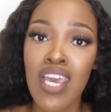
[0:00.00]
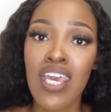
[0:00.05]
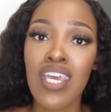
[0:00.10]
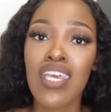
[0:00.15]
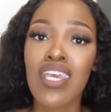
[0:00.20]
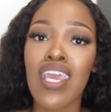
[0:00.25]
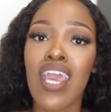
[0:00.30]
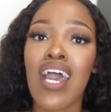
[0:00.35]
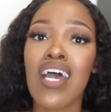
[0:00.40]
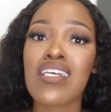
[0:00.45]

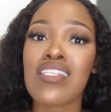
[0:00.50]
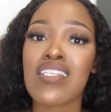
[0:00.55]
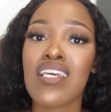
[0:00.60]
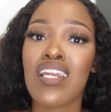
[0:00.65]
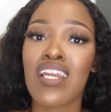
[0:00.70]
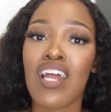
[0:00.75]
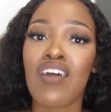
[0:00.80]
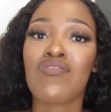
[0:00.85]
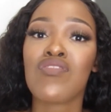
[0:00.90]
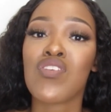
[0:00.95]
He has
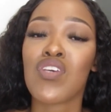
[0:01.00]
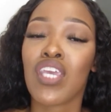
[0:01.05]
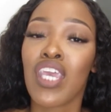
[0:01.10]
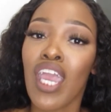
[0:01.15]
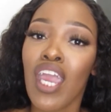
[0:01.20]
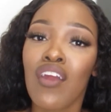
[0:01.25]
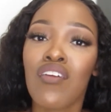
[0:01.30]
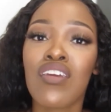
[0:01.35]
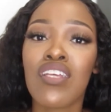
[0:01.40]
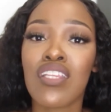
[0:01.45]
enough to
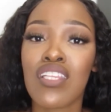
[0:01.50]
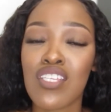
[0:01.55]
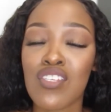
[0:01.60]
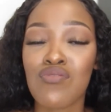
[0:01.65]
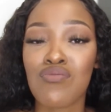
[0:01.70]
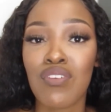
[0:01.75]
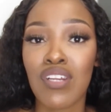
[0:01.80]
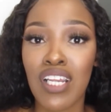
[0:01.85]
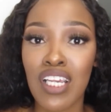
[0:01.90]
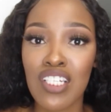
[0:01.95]
carry this
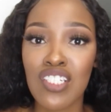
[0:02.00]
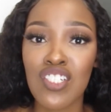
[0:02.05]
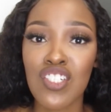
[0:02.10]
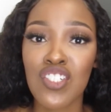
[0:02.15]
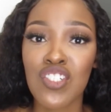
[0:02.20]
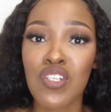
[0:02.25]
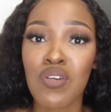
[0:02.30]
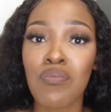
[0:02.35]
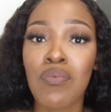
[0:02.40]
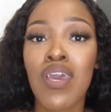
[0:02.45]

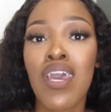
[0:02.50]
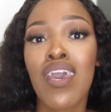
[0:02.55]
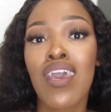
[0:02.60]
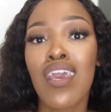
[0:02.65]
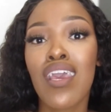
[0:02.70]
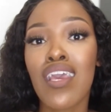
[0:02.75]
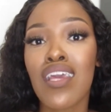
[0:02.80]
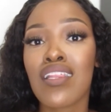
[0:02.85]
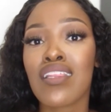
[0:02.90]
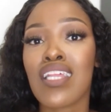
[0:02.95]
relationship
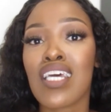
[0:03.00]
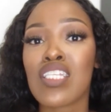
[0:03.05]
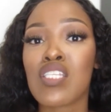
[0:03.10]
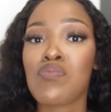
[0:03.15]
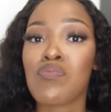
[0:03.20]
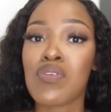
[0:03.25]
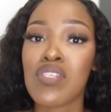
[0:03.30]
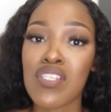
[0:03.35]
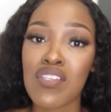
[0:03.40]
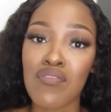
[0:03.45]
in that
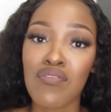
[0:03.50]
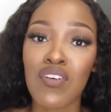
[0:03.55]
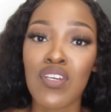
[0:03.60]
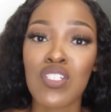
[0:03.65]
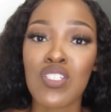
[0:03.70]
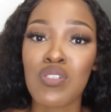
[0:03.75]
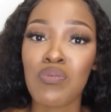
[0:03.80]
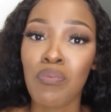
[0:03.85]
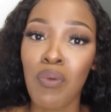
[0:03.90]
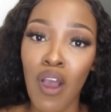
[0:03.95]
specific
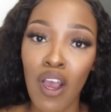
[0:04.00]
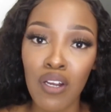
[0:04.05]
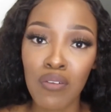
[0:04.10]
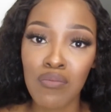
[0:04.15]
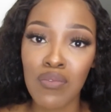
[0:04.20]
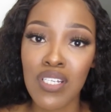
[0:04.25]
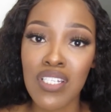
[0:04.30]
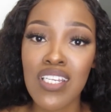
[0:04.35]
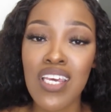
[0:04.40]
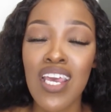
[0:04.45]

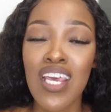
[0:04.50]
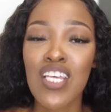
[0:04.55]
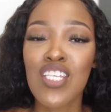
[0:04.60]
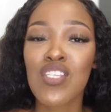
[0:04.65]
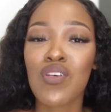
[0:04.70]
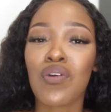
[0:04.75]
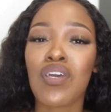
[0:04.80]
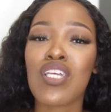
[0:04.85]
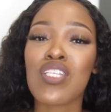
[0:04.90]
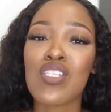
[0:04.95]
department.
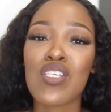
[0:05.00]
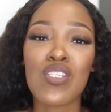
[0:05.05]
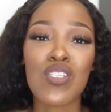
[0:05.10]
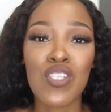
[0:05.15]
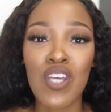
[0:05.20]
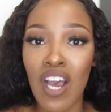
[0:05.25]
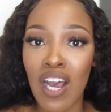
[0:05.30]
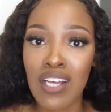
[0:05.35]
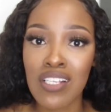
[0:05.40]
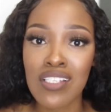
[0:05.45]
So it's a
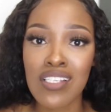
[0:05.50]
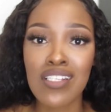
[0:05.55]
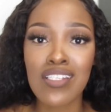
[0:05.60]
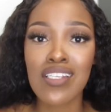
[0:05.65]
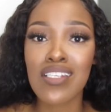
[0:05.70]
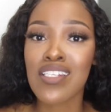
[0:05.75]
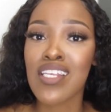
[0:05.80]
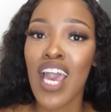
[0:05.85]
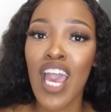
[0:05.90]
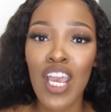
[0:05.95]
dance, it's a
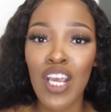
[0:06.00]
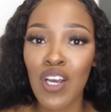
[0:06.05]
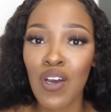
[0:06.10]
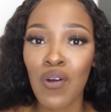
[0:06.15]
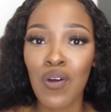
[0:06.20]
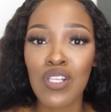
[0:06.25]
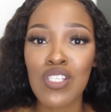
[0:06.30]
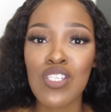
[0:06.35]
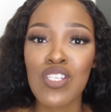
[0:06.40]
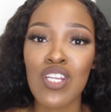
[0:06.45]
tango.
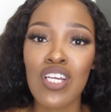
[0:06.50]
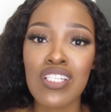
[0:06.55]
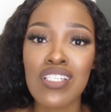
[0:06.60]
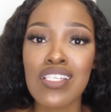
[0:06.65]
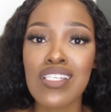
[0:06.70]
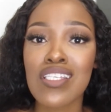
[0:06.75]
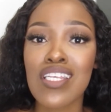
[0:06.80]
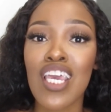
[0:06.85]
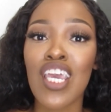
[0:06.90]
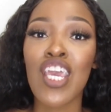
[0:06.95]
It's not to
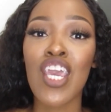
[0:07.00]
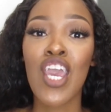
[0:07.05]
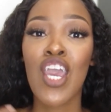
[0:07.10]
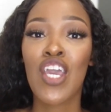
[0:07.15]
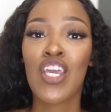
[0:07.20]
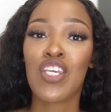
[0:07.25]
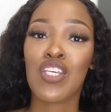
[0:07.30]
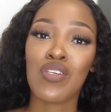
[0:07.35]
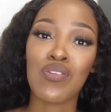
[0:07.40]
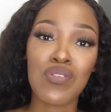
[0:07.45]
say
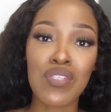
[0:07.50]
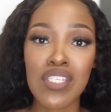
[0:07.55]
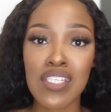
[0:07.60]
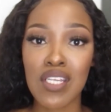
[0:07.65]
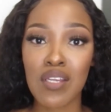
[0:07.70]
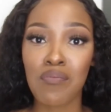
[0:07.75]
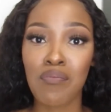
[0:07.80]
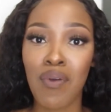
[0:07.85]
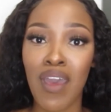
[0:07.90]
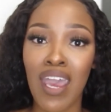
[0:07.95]
you
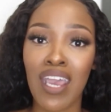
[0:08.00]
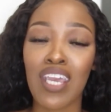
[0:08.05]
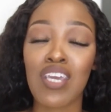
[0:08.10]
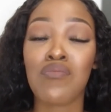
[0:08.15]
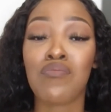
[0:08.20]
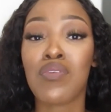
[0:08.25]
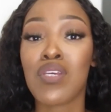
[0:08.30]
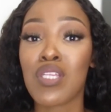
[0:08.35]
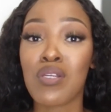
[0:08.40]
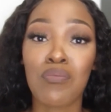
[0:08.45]
sit back
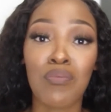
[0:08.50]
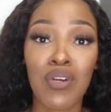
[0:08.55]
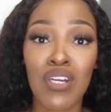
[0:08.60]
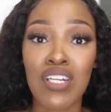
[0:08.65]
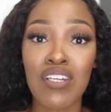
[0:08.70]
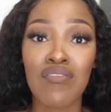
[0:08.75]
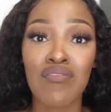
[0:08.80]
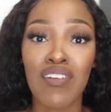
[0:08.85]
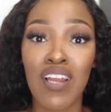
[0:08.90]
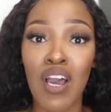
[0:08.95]
and be the
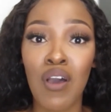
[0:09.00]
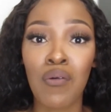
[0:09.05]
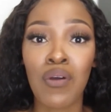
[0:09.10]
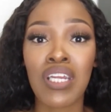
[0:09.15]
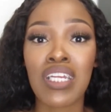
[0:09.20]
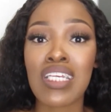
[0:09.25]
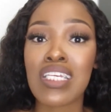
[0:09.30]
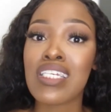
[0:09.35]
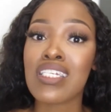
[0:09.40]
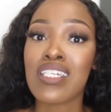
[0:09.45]
pretty flower
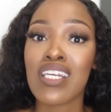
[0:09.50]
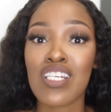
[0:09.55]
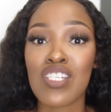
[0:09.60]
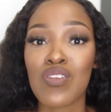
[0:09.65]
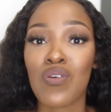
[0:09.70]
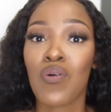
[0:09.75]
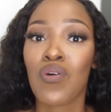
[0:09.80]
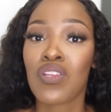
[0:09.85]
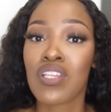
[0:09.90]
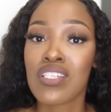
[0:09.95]
and he does
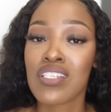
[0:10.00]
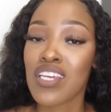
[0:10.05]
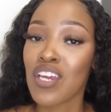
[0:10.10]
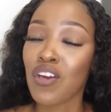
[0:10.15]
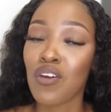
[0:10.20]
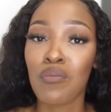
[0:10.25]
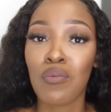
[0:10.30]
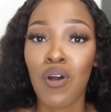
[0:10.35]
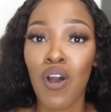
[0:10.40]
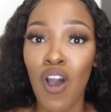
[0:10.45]
all the
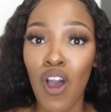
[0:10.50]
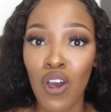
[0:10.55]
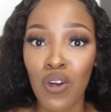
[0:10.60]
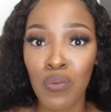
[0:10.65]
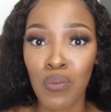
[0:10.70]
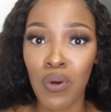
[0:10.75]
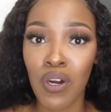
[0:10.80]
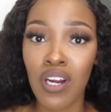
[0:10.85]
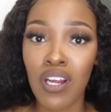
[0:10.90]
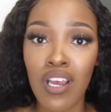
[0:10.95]
terrible hard
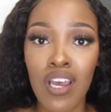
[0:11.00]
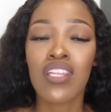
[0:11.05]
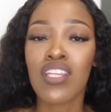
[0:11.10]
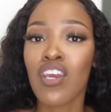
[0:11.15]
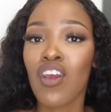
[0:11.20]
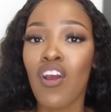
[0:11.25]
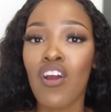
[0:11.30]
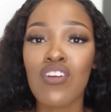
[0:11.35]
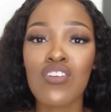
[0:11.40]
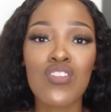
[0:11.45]
work.
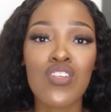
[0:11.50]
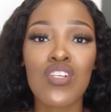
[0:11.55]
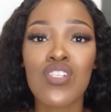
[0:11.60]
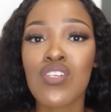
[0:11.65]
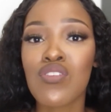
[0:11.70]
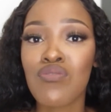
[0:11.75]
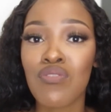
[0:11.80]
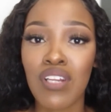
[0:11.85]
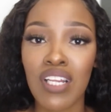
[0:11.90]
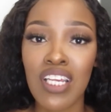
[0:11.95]
There are
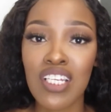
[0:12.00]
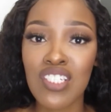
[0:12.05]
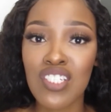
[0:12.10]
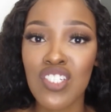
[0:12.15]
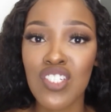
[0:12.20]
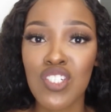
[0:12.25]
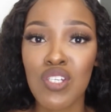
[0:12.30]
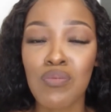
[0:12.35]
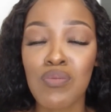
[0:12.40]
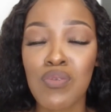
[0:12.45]
certain
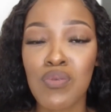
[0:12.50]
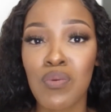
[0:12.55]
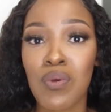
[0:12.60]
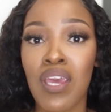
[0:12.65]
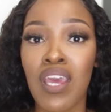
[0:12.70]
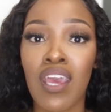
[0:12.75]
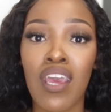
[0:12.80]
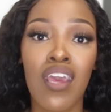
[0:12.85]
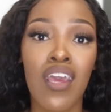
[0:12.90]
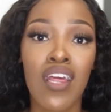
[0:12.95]
relationships
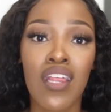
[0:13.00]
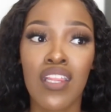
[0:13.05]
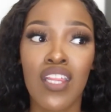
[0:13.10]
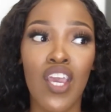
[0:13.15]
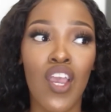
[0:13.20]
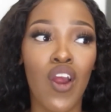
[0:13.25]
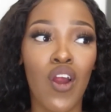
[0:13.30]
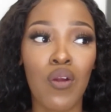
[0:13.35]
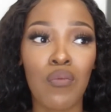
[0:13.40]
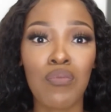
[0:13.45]
where
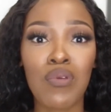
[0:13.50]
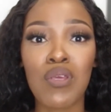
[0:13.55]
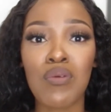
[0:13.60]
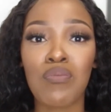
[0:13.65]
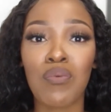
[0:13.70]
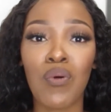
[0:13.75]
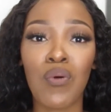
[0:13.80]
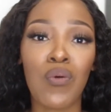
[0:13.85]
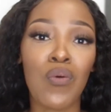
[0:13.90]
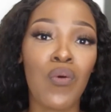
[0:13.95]
there are
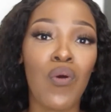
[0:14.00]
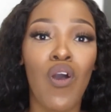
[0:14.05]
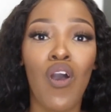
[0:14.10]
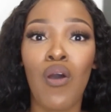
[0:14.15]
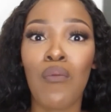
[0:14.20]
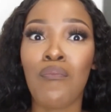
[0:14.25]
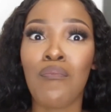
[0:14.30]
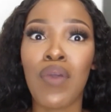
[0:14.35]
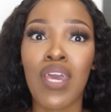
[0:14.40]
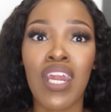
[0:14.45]
people who
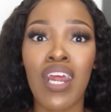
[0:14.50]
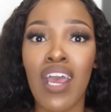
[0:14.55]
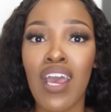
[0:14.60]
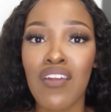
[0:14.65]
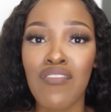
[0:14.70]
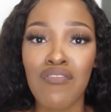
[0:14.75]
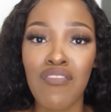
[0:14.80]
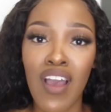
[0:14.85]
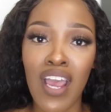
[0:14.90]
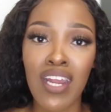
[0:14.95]
are better
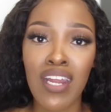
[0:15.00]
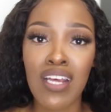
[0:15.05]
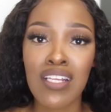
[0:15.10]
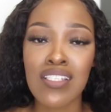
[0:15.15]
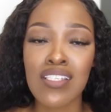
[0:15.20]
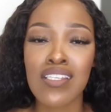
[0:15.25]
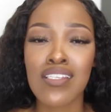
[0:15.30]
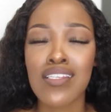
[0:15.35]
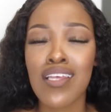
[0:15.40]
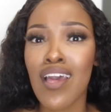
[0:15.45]
at
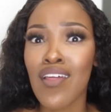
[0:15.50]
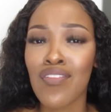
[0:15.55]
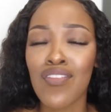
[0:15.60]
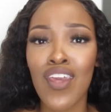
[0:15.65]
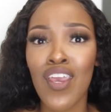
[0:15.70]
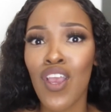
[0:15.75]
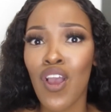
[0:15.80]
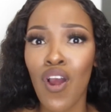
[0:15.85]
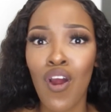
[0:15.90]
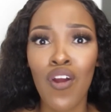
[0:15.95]
finances and
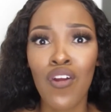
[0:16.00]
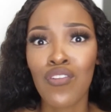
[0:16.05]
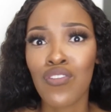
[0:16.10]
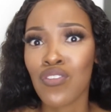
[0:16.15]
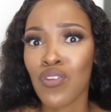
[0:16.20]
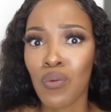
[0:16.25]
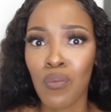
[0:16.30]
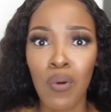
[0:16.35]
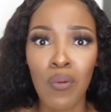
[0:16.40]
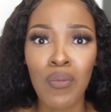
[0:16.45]
they are
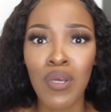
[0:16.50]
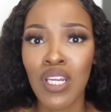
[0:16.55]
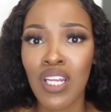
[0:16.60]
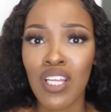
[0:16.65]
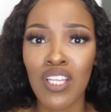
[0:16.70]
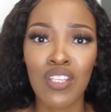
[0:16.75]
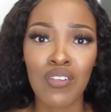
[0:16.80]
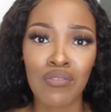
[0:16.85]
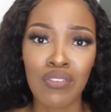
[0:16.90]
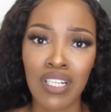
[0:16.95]
the woman
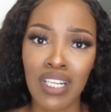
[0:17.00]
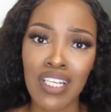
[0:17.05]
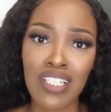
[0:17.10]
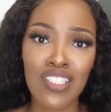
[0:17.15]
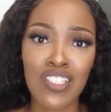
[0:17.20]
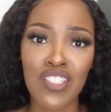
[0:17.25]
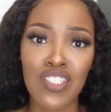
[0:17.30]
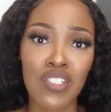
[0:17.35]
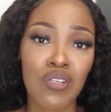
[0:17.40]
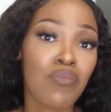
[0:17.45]
in the
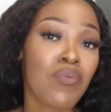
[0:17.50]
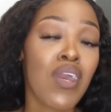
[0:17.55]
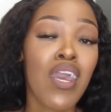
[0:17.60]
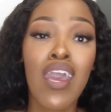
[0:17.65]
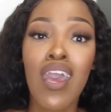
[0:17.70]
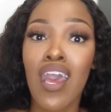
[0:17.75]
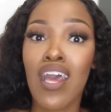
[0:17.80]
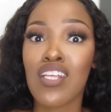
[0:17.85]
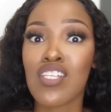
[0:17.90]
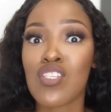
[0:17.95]
relationship,
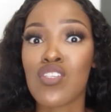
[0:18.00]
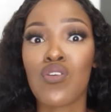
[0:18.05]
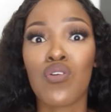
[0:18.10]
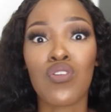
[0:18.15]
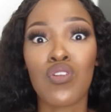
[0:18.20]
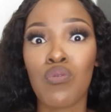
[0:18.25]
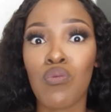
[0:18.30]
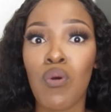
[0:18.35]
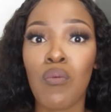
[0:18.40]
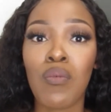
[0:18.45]
and so
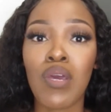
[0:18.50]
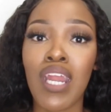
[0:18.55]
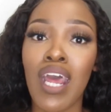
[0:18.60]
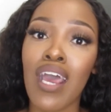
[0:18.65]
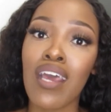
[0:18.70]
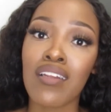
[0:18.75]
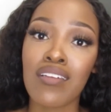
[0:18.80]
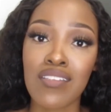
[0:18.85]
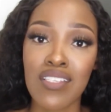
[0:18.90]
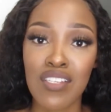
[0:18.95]
the woman
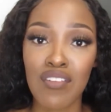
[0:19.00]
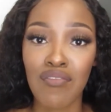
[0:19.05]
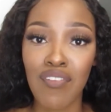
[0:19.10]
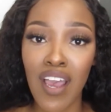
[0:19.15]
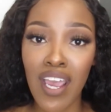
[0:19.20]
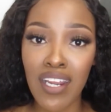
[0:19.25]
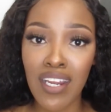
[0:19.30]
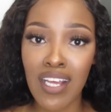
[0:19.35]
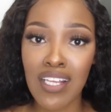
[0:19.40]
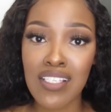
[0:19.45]
handles the
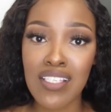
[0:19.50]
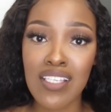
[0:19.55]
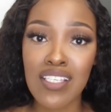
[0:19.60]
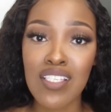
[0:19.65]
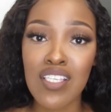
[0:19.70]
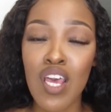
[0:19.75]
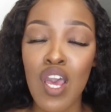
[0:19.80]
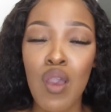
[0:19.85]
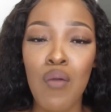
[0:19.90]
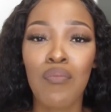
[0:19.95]
finances.
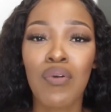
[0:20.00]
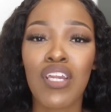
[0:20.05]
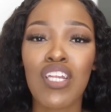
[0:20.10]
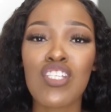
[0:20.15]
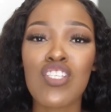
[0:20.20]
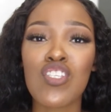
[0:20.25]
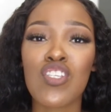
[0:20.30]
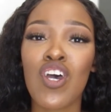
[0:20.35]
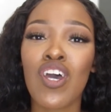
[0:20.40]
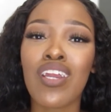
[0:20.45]
But
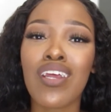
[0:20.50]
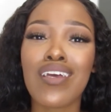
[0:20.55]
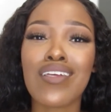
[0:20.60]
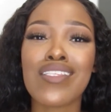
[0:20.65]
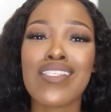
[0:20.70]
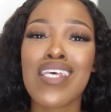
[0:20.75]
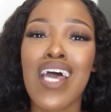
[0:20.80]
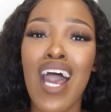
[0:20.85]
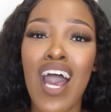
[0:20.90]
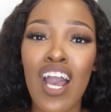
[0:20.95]
it's not a
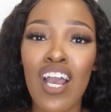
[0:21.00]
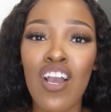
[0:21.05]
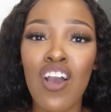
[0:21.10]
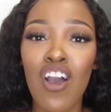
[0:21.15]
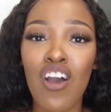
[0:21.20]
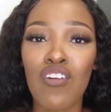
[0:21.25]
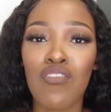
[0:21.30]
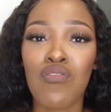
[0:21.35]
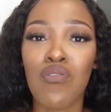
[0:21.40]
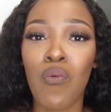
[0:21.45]
tug
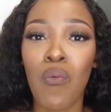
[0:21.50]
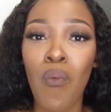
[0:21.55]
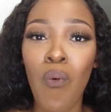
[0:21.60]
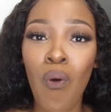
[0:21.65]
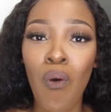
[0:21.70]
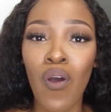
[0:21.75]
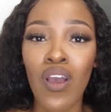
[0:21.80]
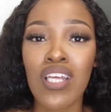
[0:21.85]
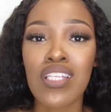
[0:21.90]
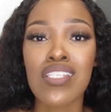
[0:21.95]
of
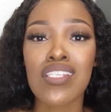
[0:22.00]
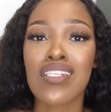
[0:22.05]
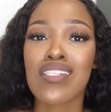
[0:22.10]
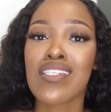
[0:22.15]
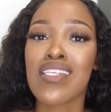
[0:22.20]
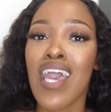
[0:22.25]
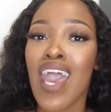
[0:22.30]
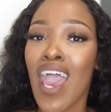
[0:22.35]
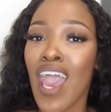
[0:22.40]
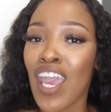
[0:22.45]
war, it's a
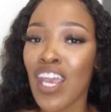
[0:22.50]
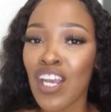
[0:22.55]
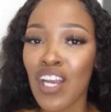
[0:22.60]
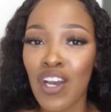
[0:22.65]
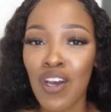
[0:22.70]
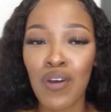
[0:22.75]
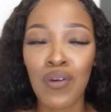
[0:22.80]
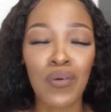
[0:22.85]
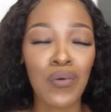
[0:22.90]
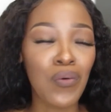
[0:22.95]

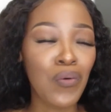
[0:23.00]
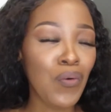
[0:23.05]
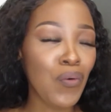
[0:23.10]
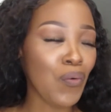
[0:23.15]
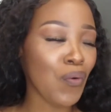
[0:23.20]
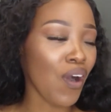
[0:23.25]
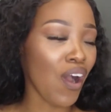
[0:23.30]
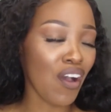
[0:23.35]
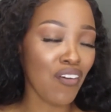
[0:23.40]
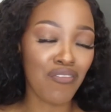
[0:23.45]
tango.
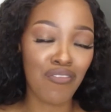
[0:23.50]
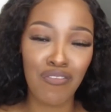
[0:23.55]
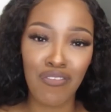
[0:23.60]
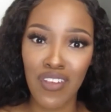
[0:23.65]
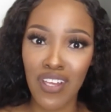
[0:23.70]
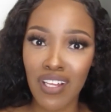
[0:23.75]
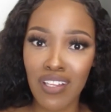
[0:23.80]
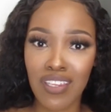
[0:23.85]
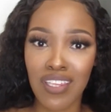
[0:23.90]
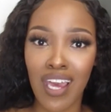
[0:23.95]
Ooh, I
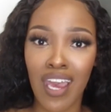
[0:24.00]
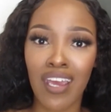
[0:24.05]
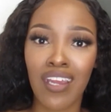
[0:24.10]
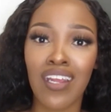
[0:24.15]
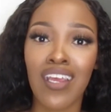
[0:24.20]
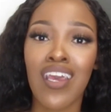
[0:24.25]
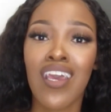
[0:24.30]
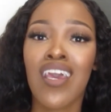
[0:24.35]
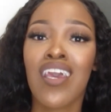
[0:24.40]
feel that.